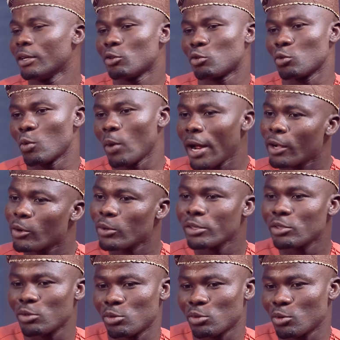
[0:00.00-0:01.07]
So while
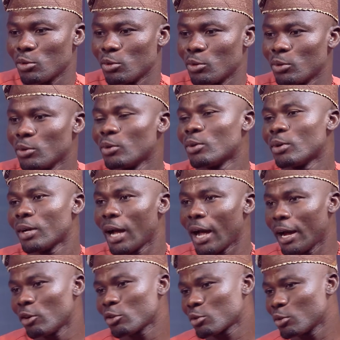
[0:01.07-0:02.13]
going to school,
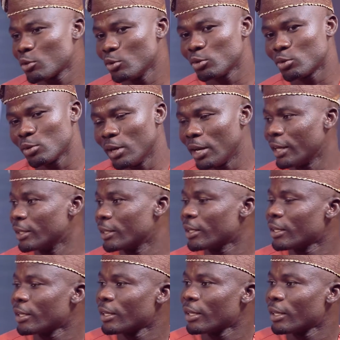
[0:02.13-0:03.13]
I also go to learn